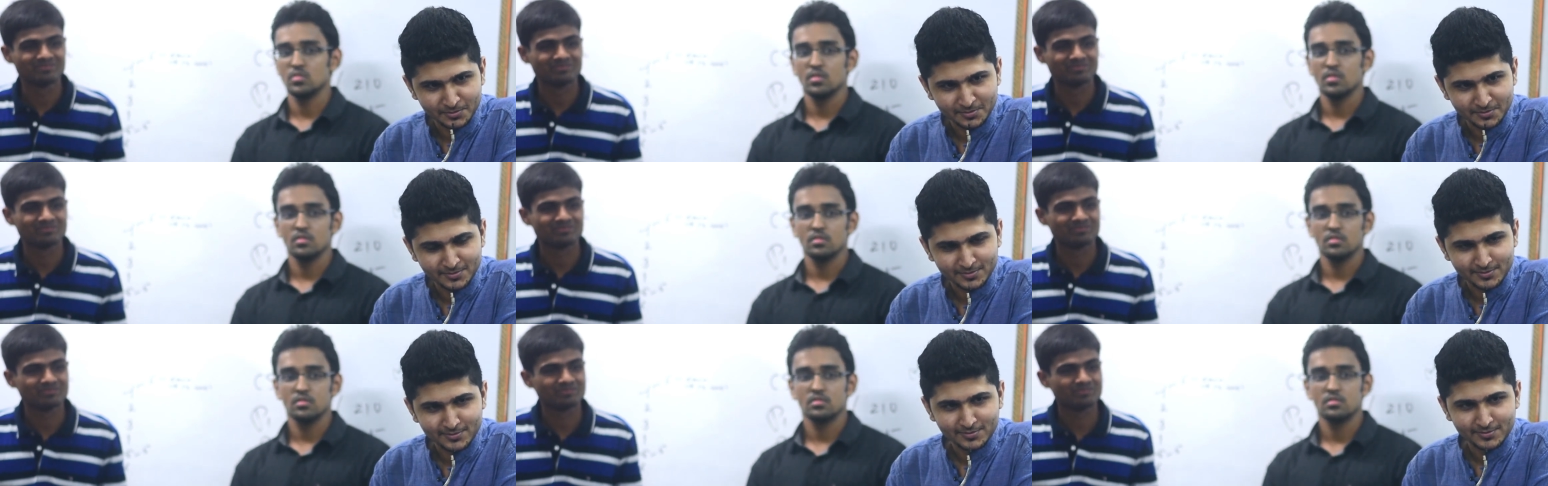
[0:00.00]

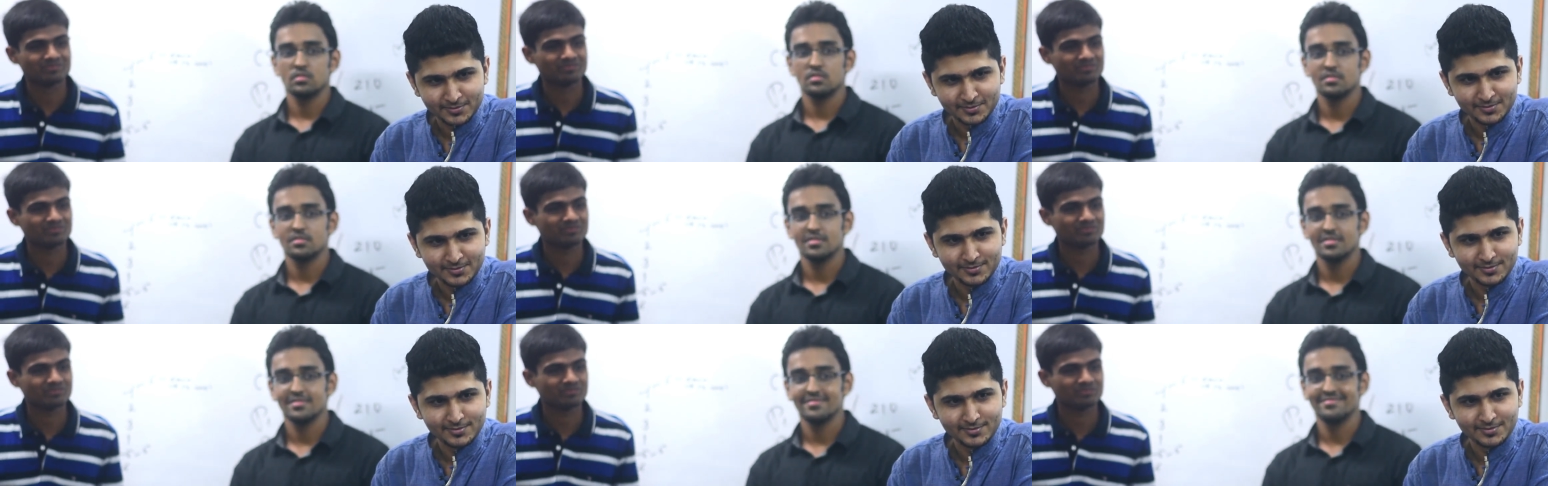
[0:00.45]

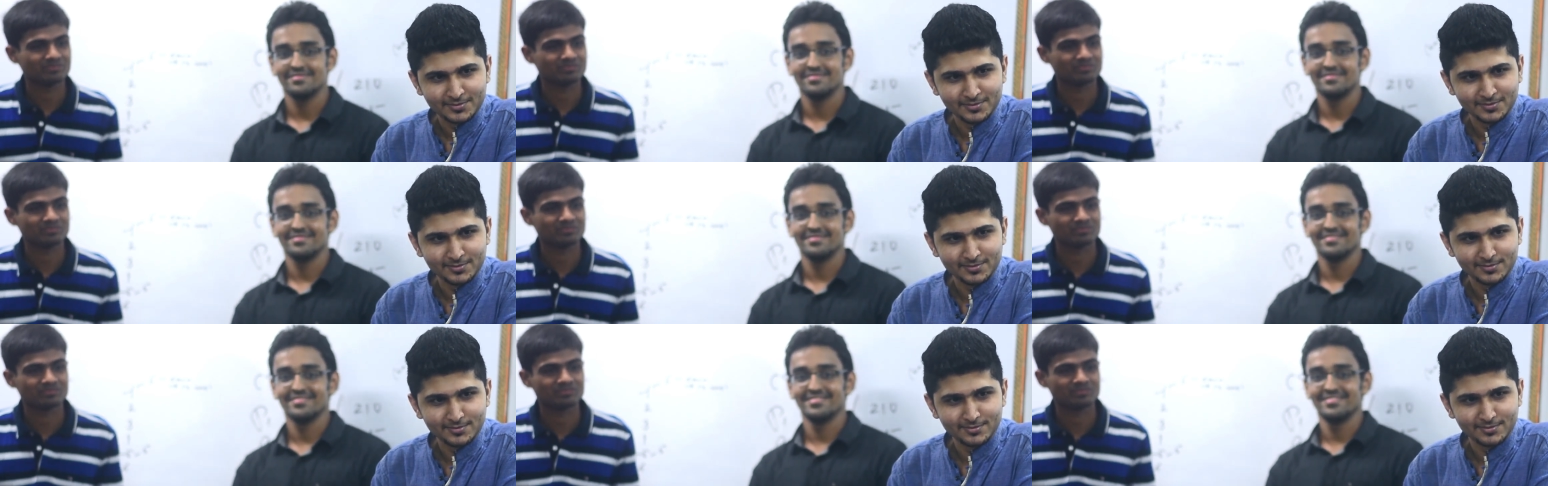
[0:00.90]

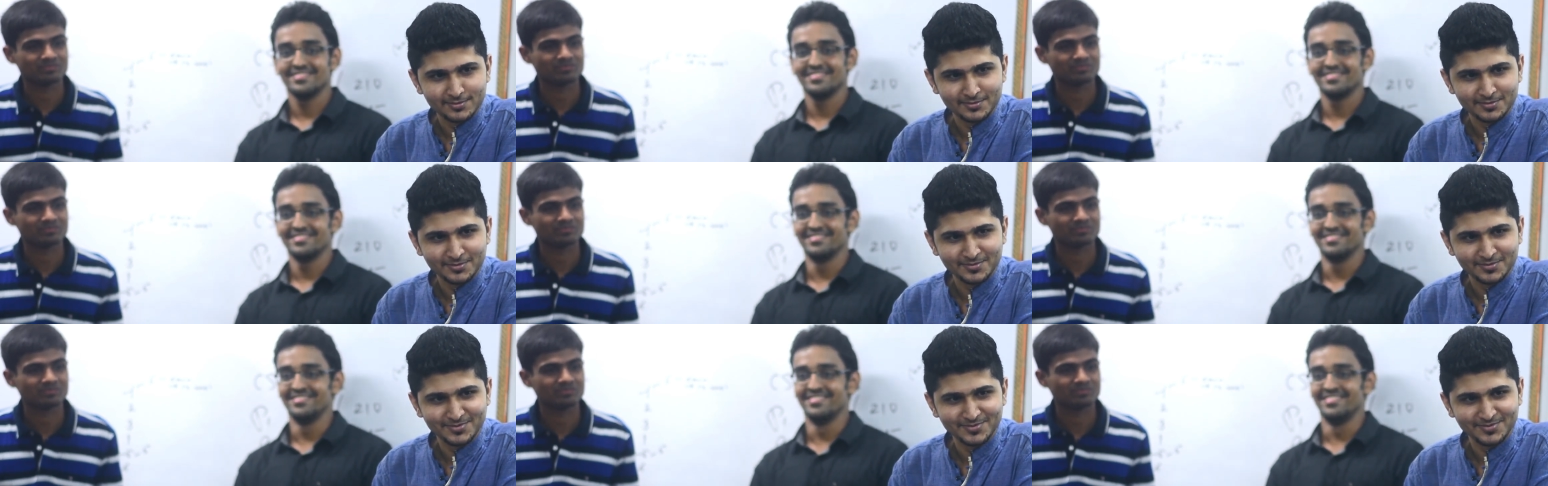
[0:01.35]

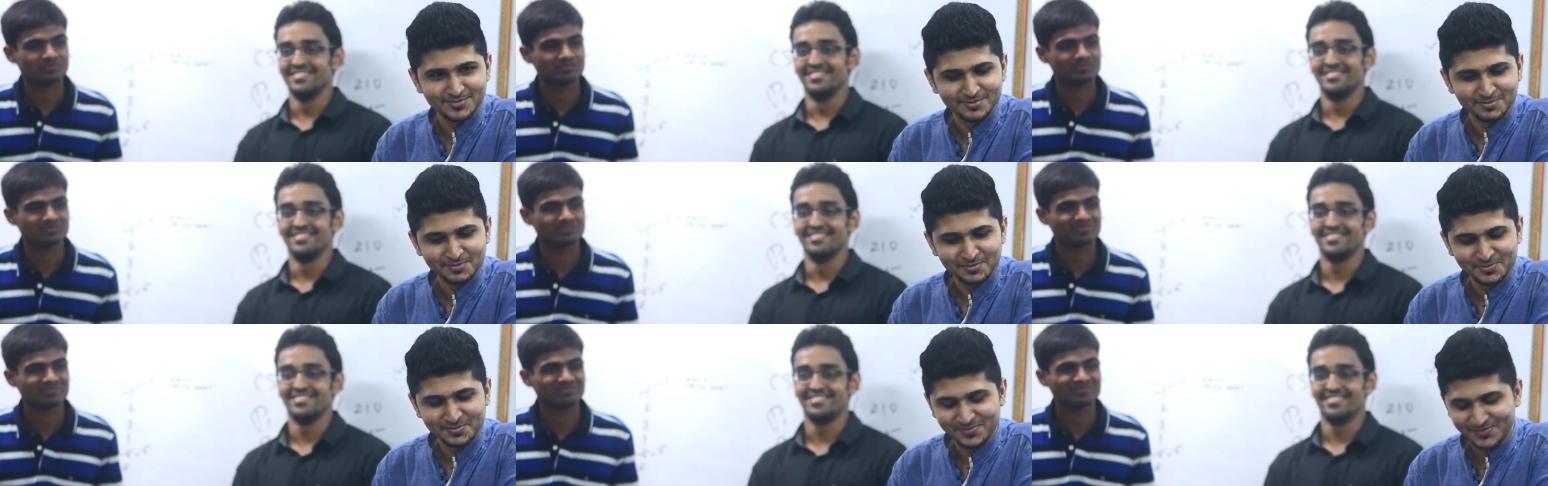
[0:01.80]

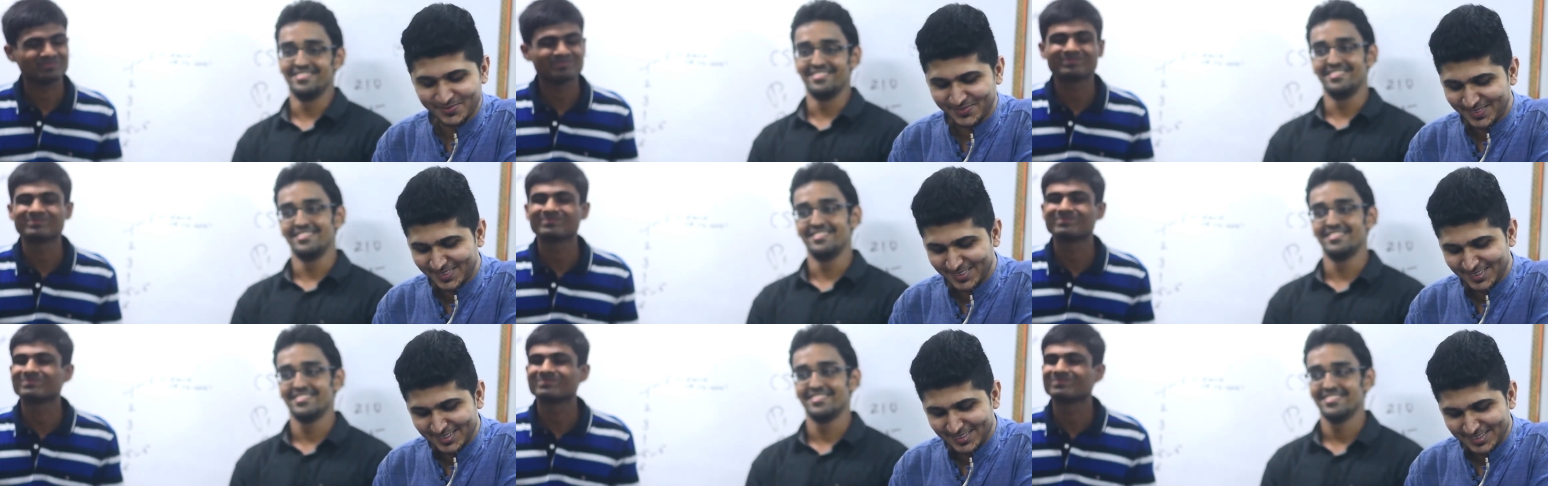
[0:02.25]

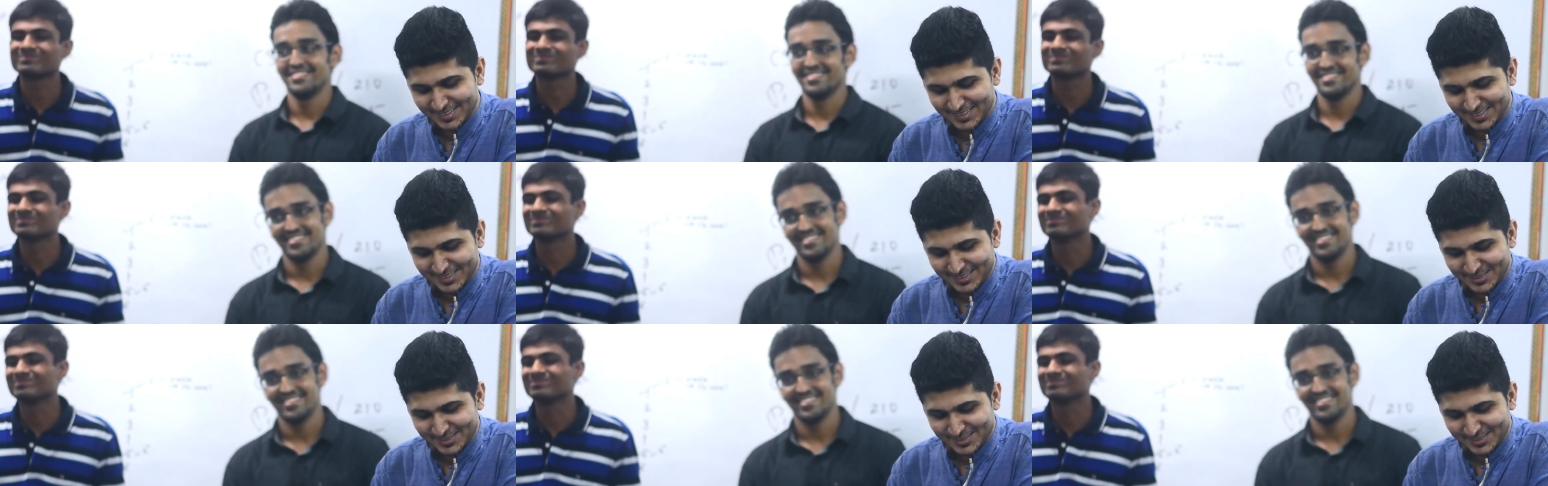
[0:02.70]
No one is speaking in this clip.